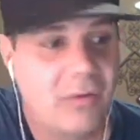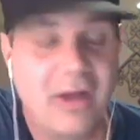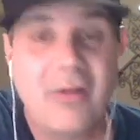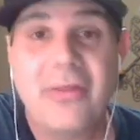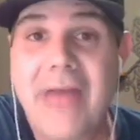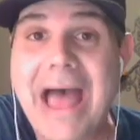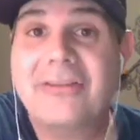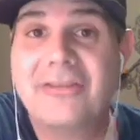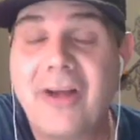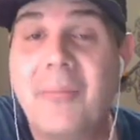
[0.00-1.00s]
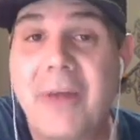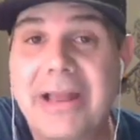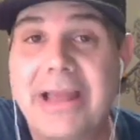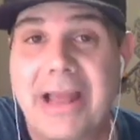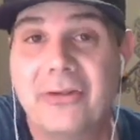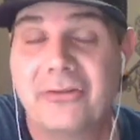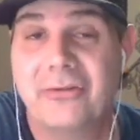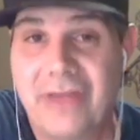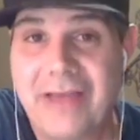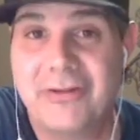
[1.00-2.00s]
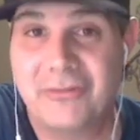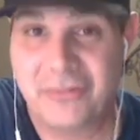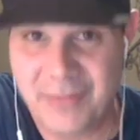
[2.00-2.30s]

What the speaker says: Well, that somebody else who's having